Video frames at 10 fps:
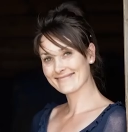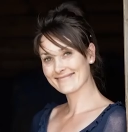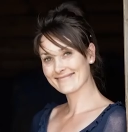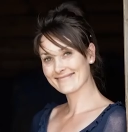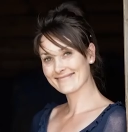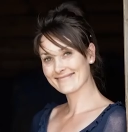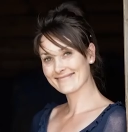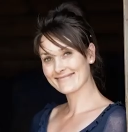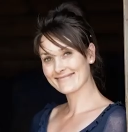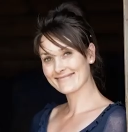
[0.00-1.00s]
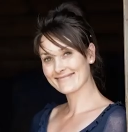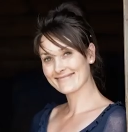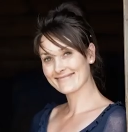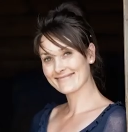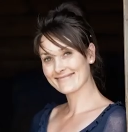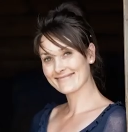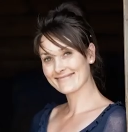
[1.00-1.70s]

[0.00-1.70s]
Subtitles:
Nobody speaks.